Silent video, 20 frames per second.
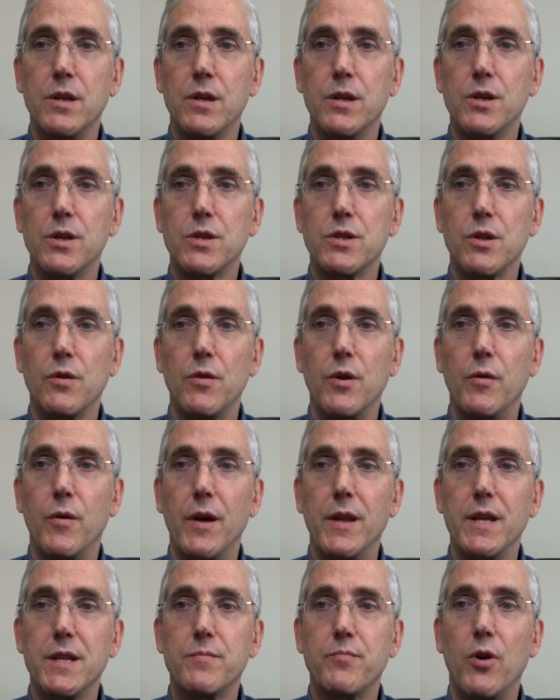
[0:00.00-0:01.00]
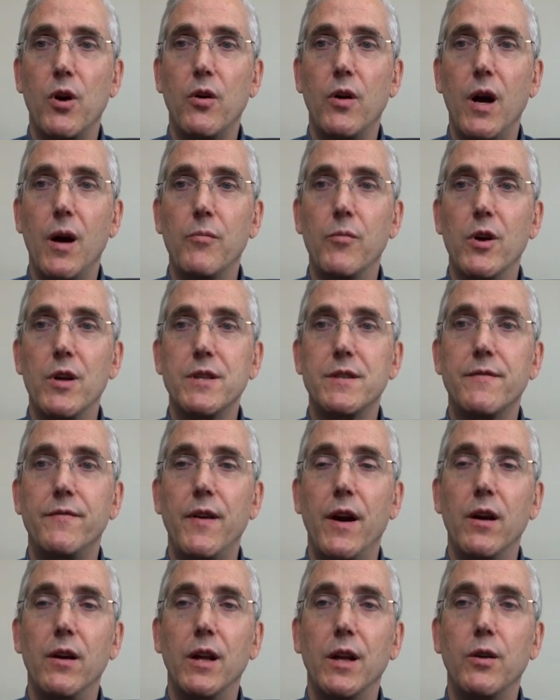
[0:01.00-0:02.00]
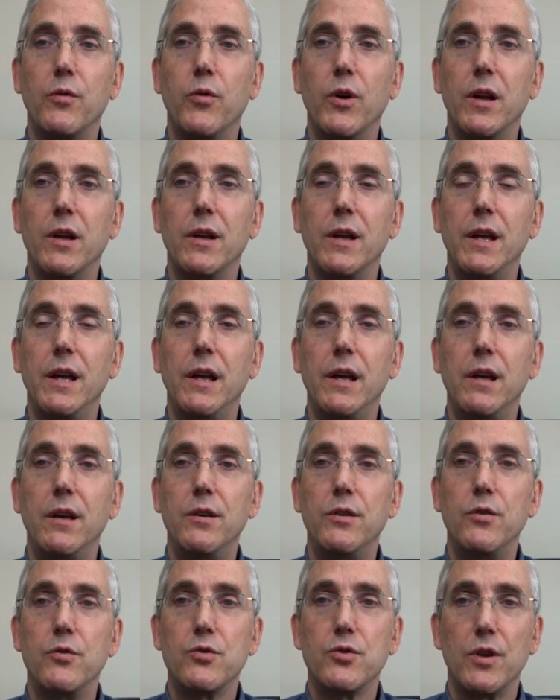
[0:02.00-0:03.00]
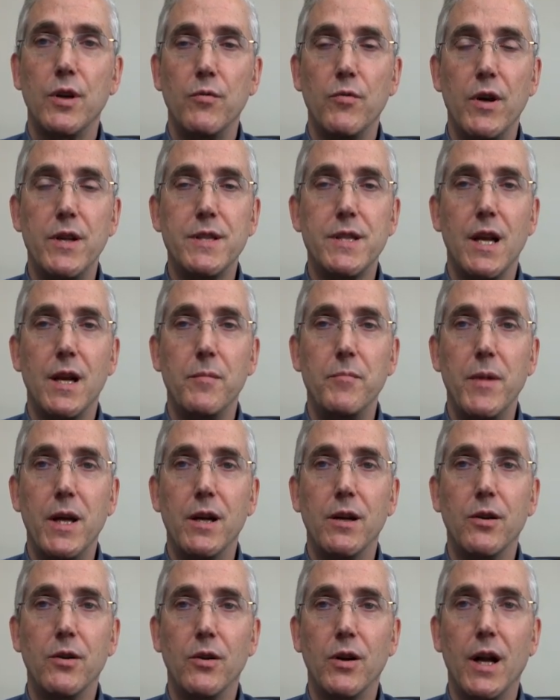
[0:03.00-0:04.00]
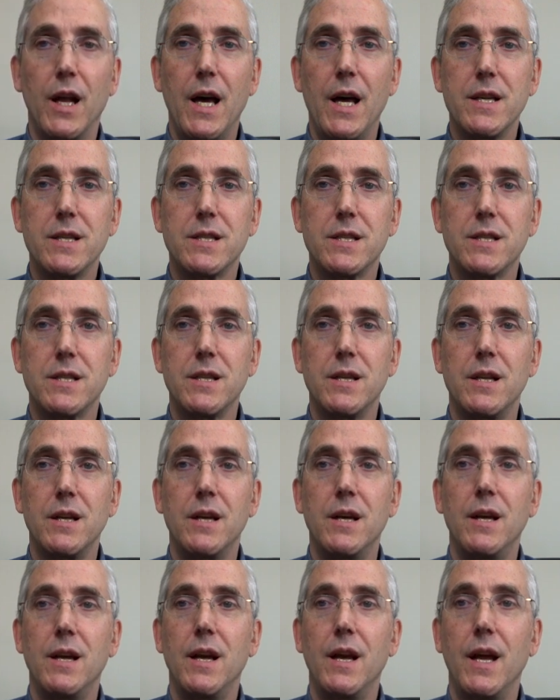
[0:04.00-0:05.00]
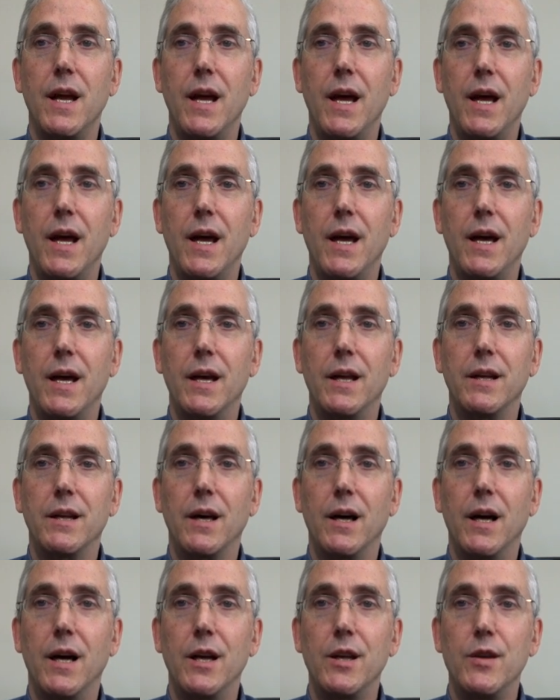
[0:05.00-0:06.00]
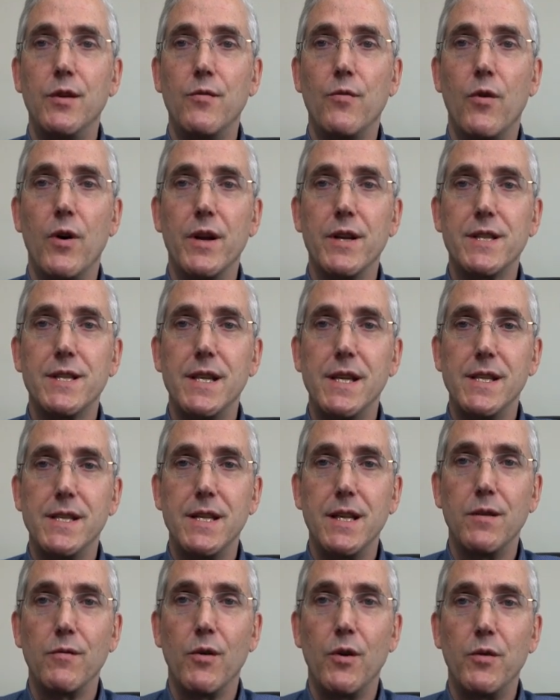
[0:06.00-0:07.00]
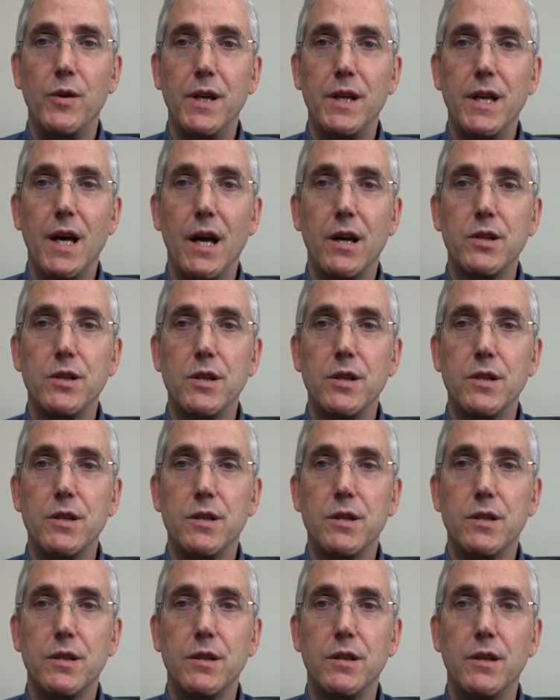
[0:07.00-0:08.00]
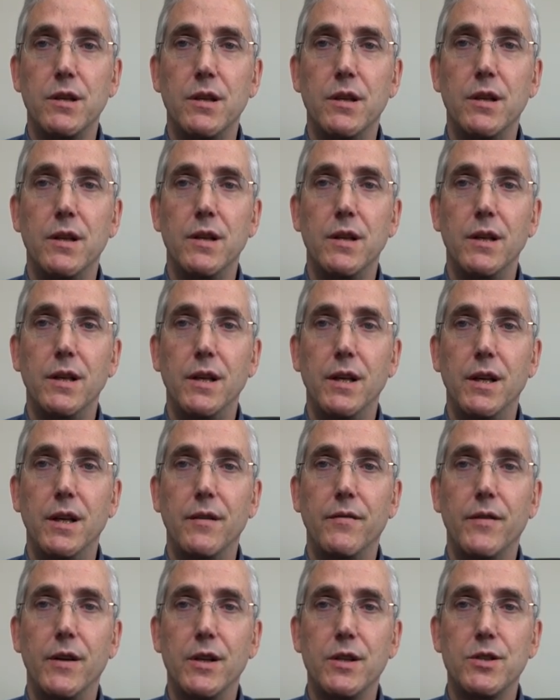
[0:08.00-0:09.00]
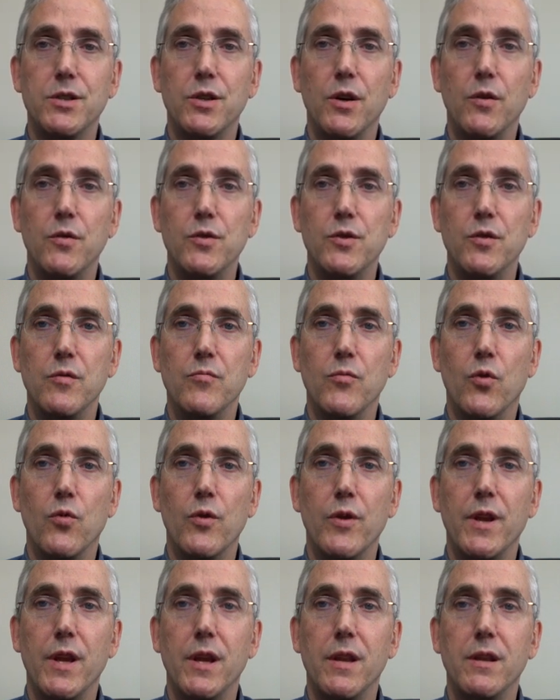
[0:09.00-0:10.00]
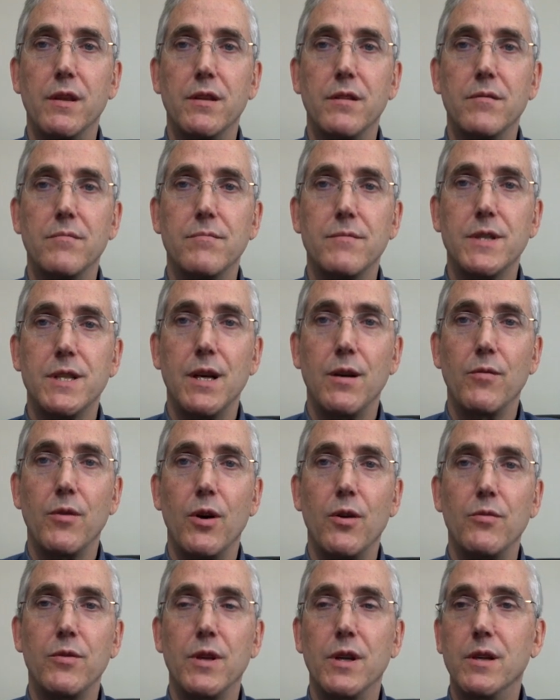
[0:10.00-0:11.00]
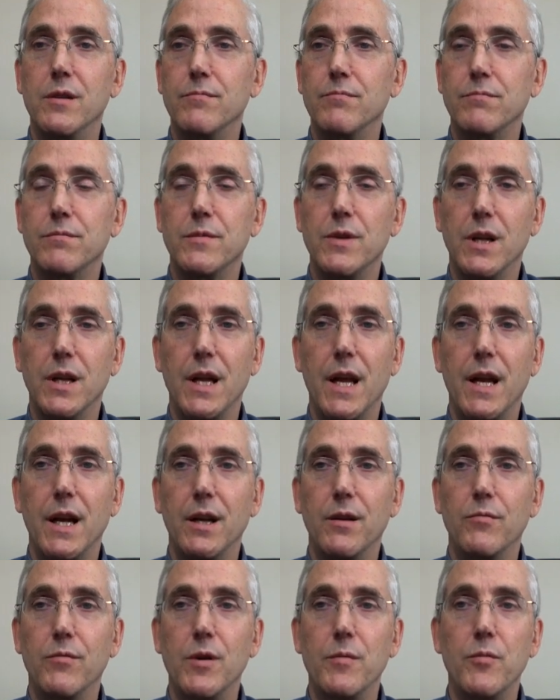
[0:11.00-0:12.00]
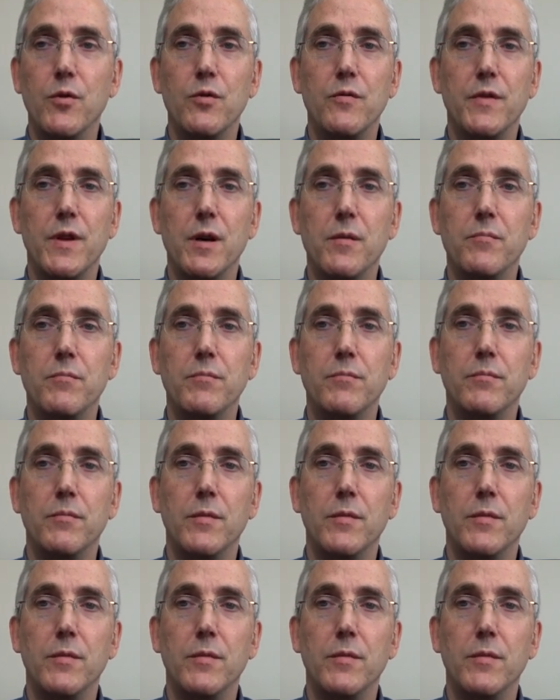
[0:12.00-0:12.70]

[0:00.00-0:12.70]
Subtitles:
So anyway, this program runs fairly quickly, usually runs in a minute or less, and you want to see 0 detections. If it shows you more than 0, then let it remove them,